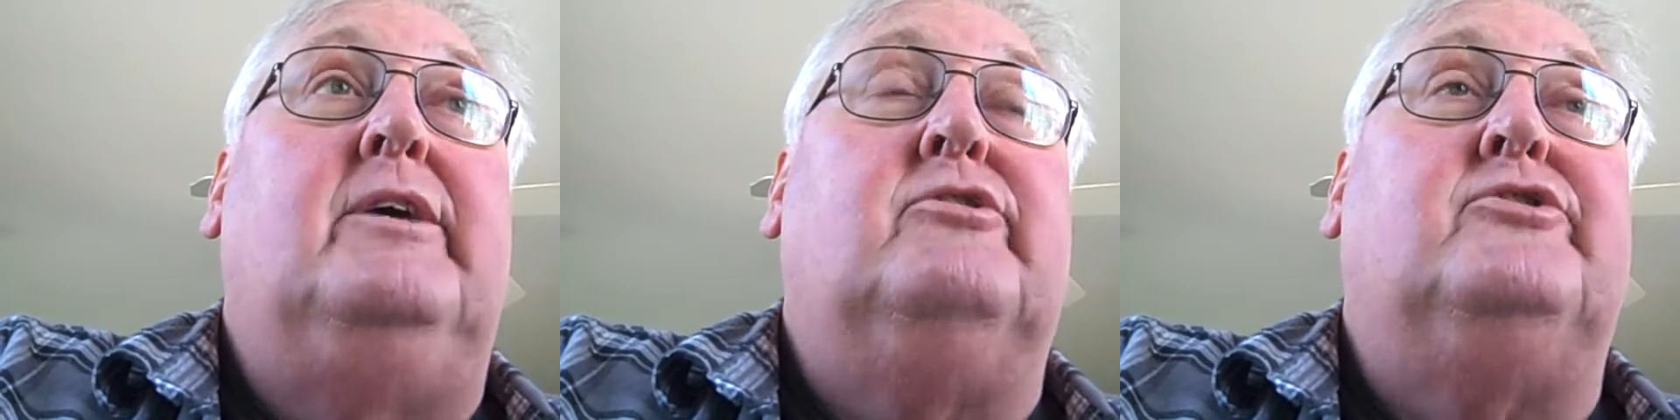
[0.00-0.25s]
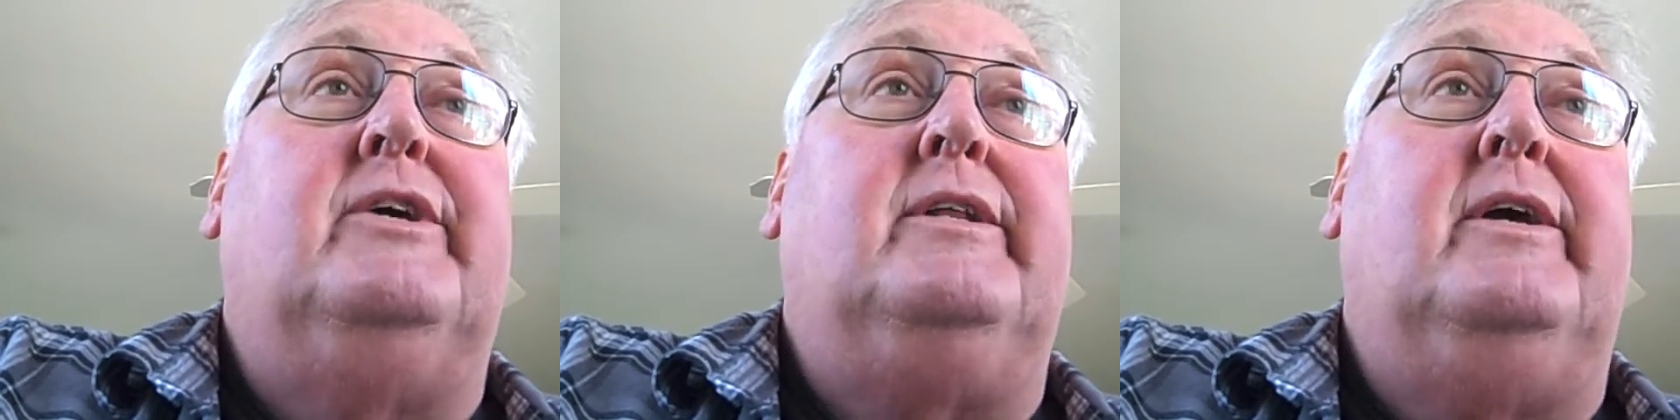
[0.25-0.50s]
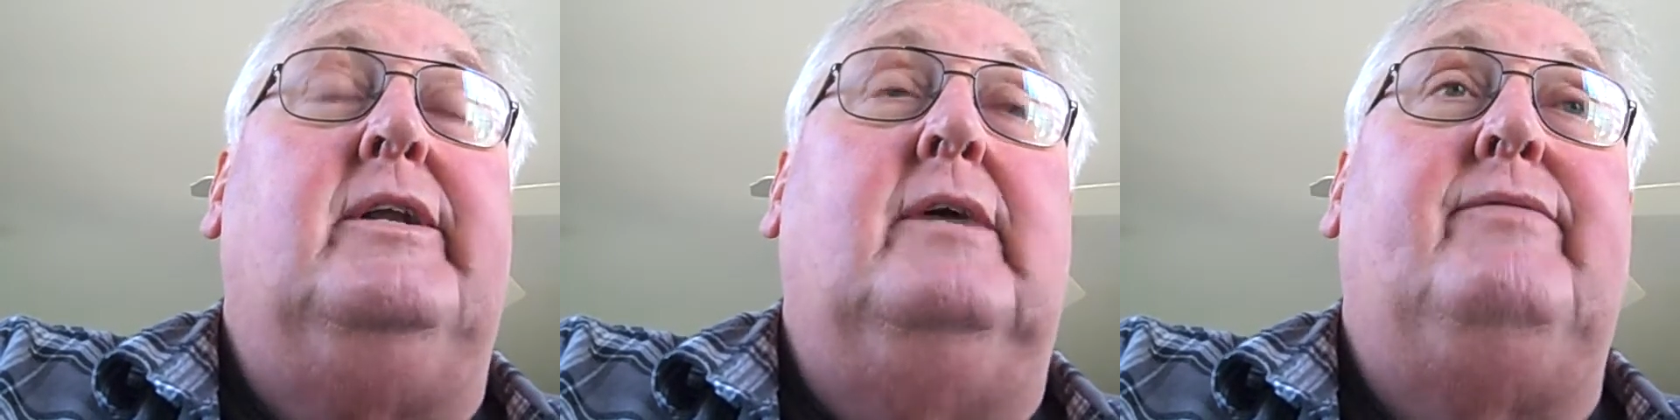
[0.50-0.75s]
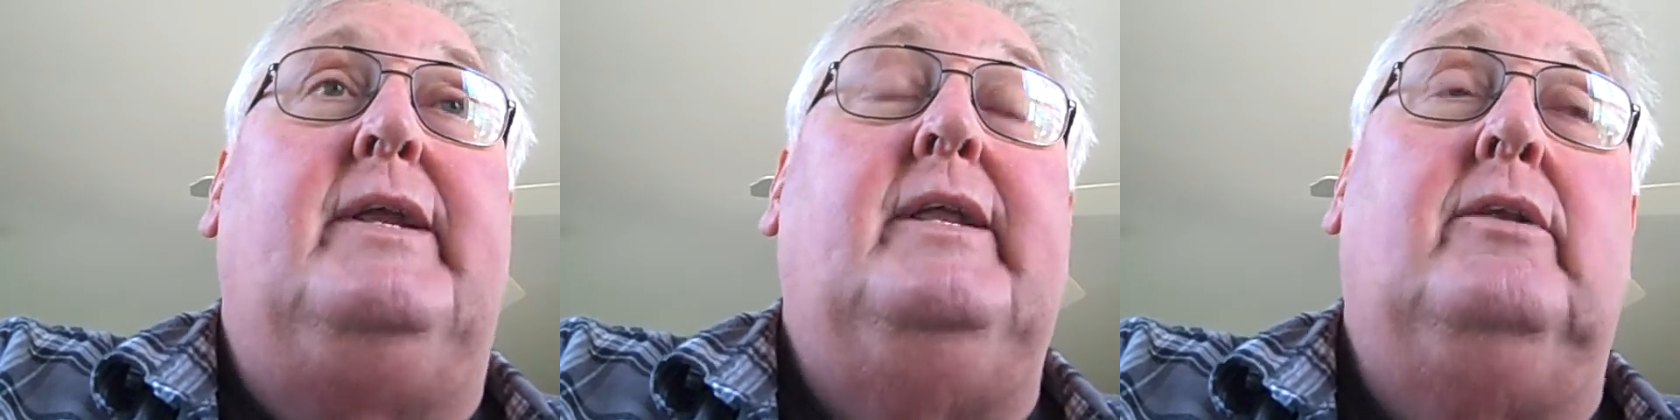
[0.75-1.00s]
Interestingly
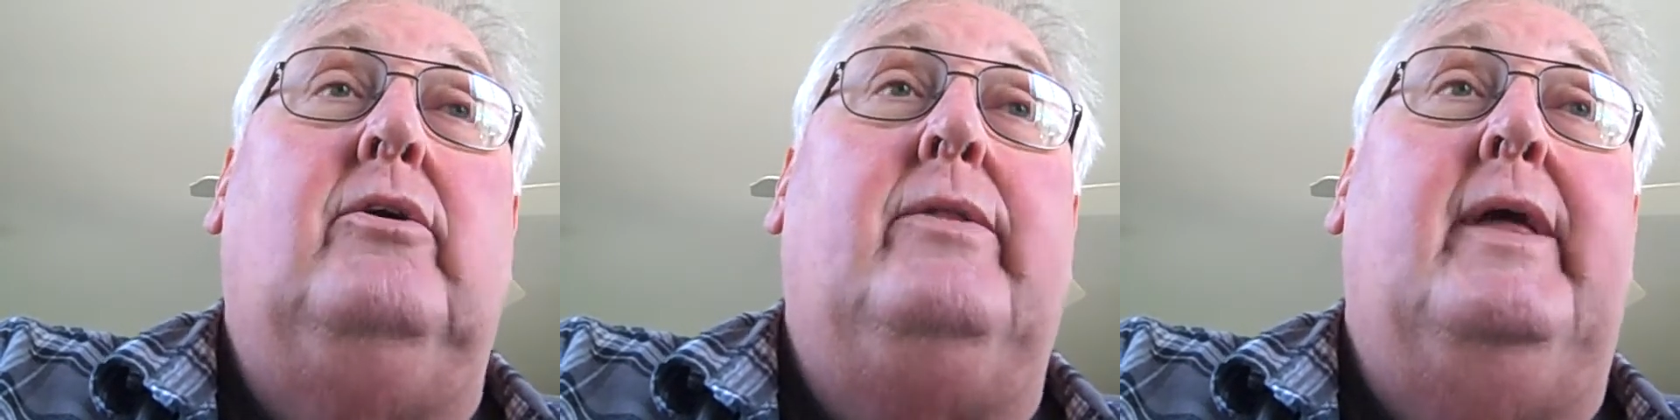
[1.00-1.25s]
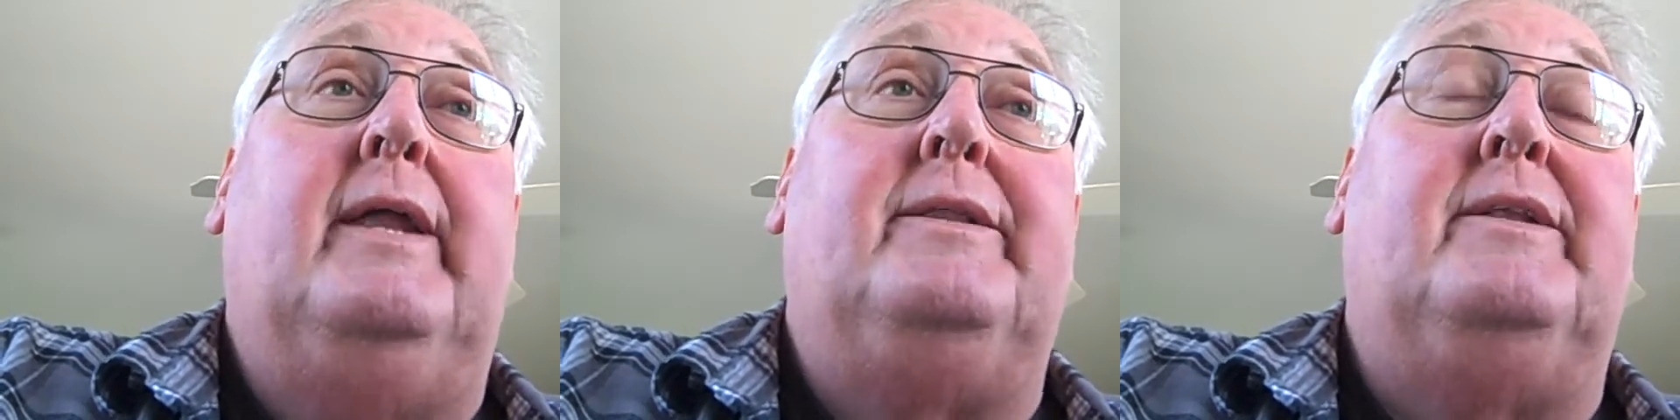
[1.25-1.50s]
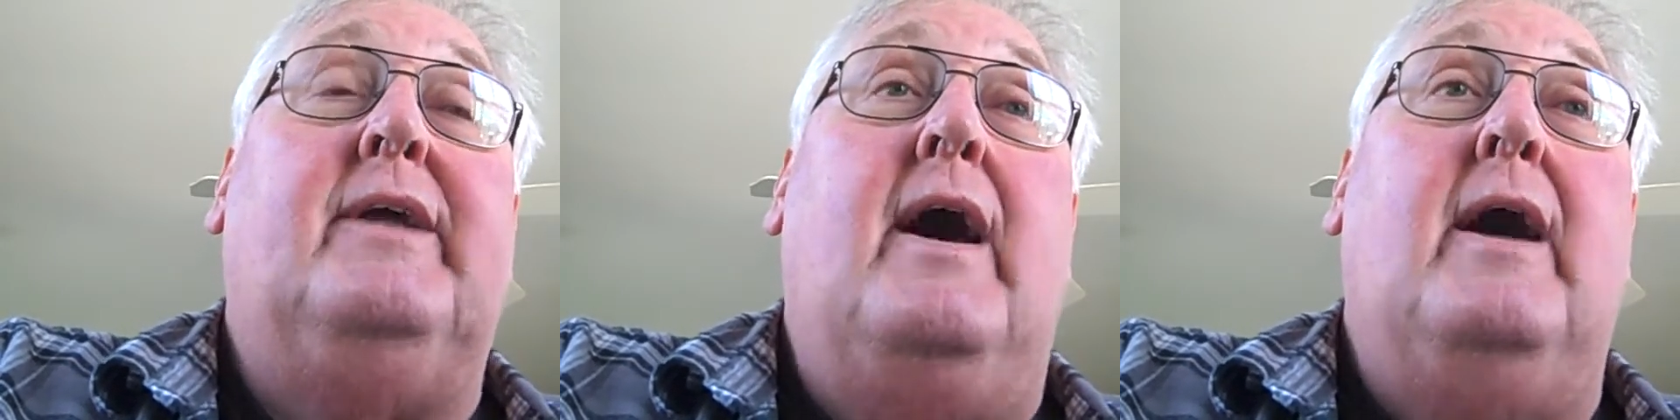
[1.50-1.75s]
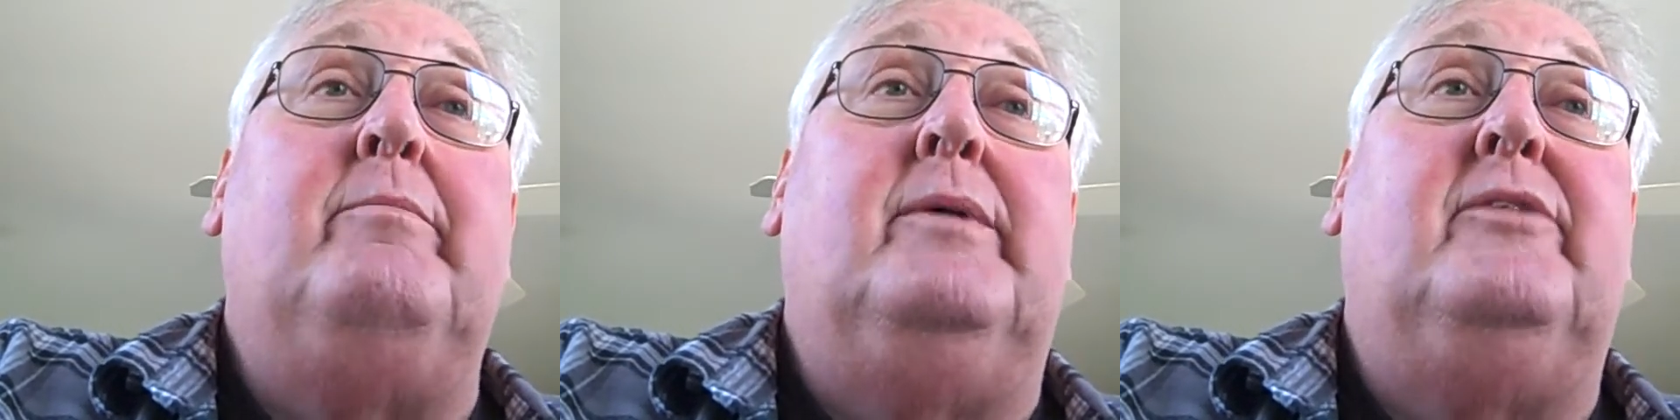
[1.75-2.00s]
enough, I didn't know that at the
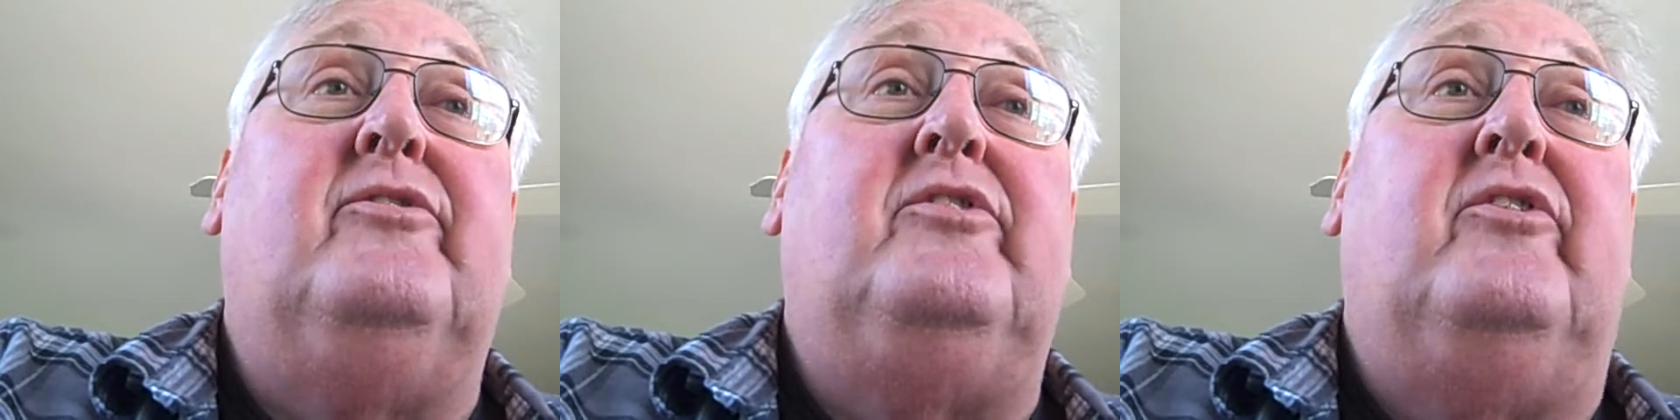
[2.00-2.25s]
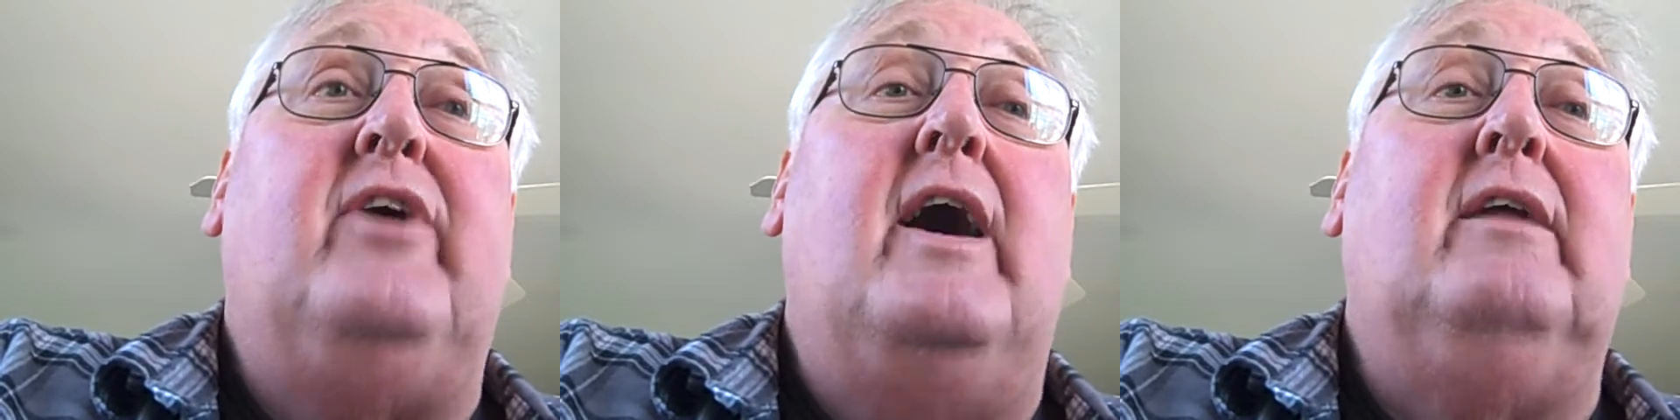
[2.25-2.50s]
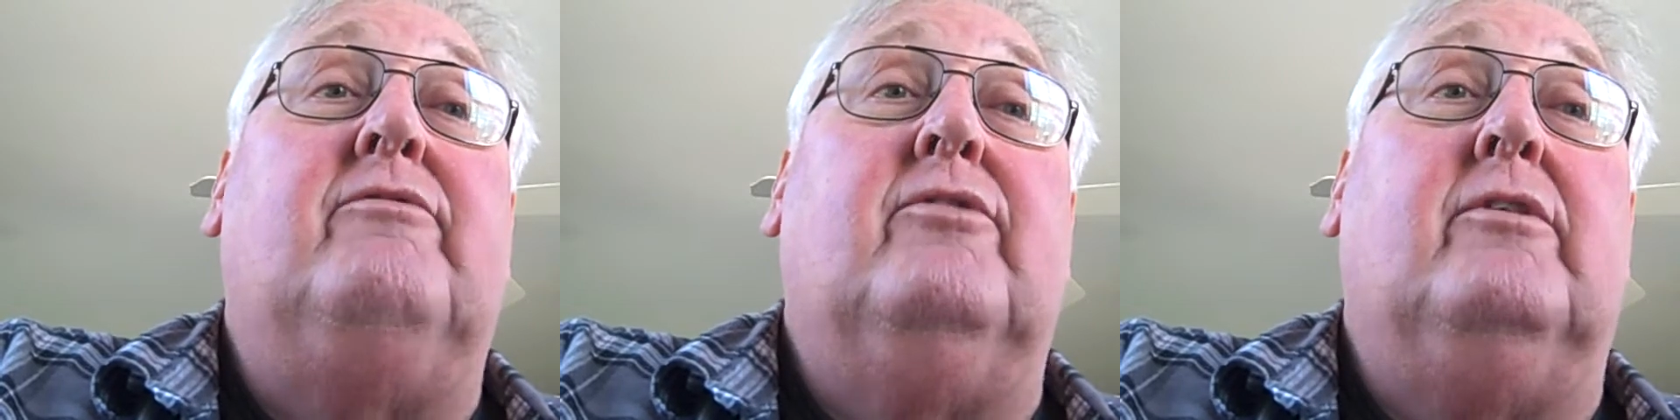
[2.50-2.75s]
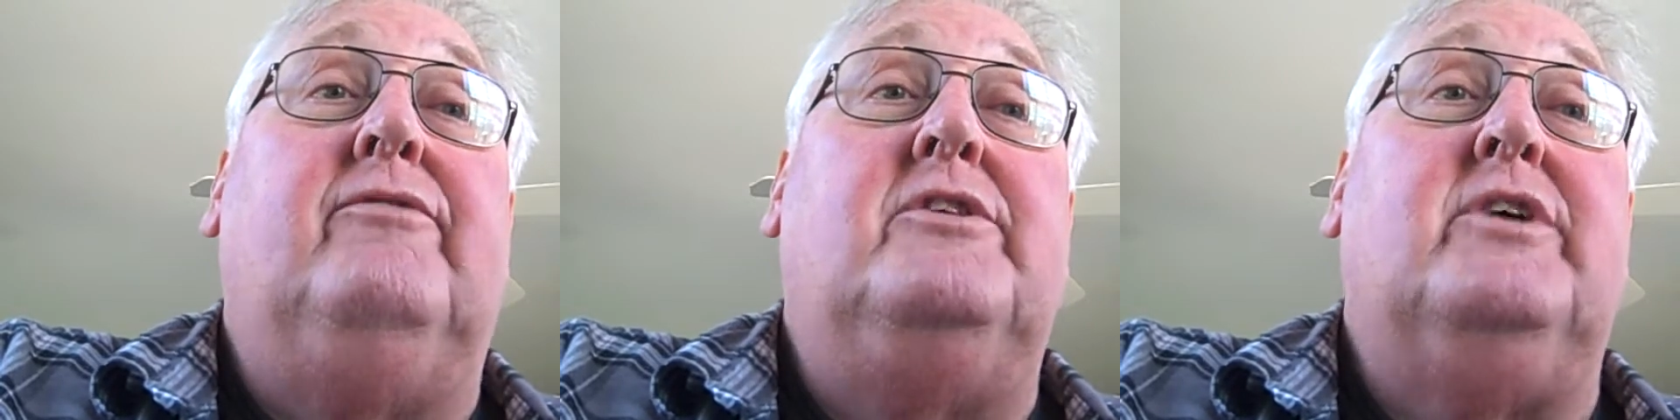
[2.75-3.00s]
time, but it's designed
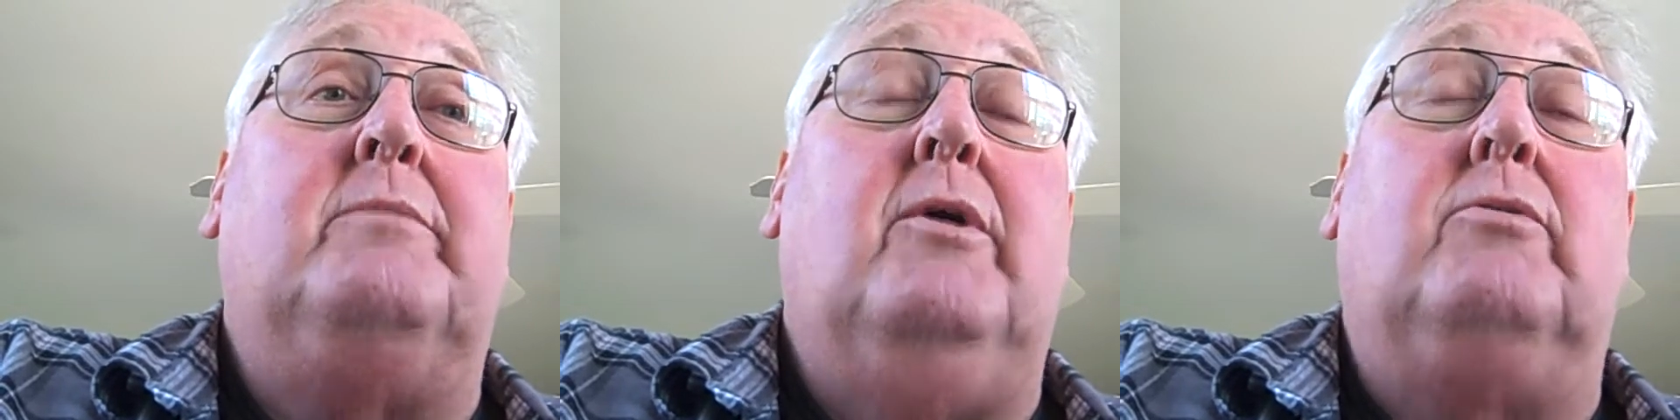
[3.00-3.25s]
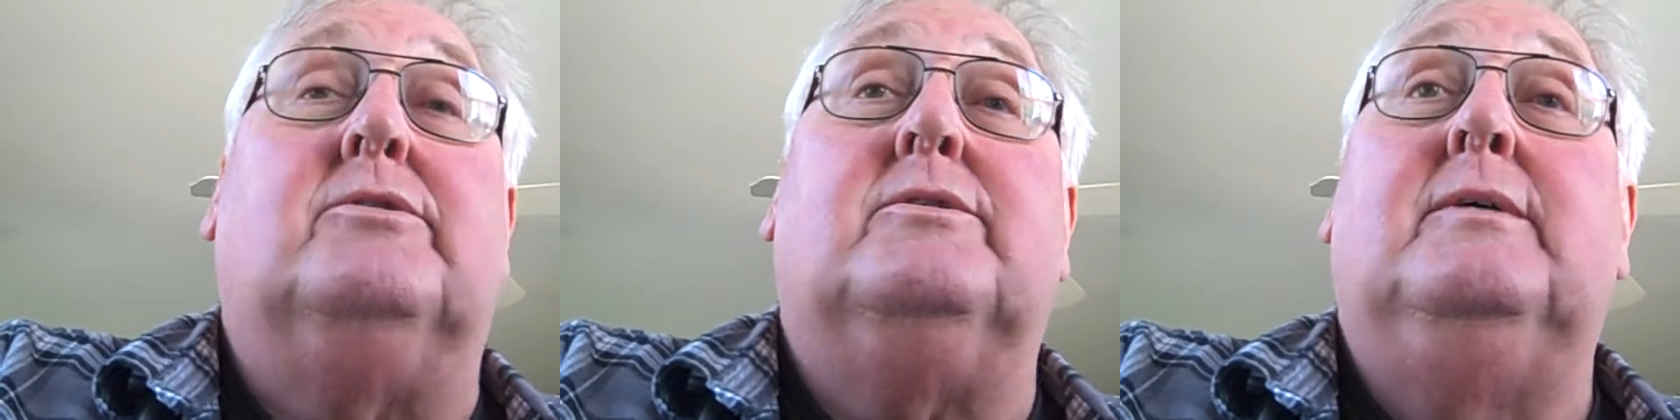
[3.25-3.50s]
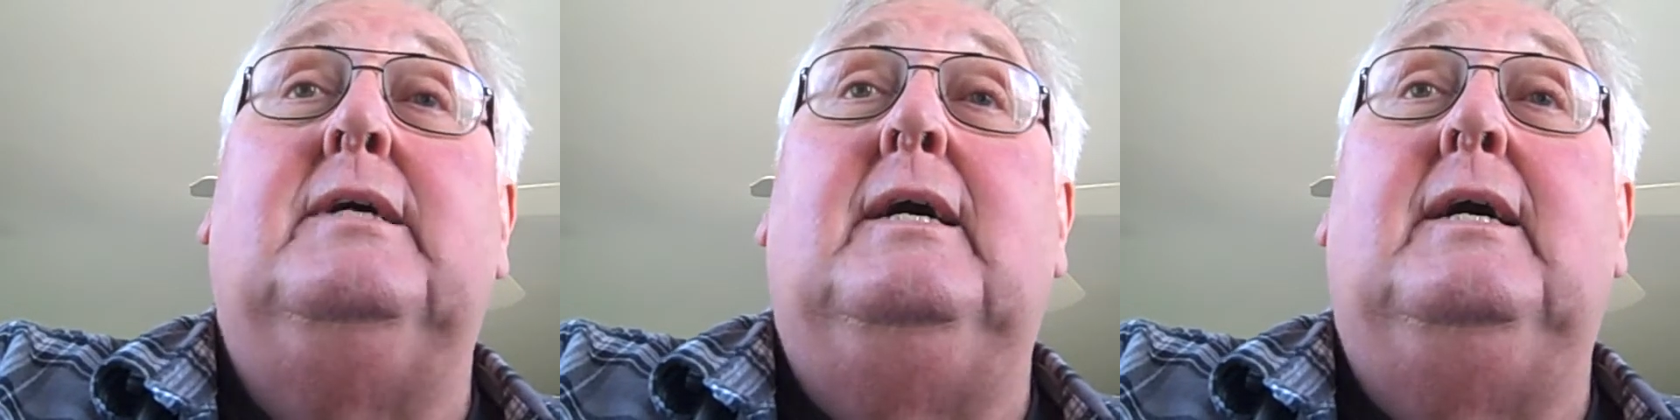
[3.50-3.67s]
for fishing boats,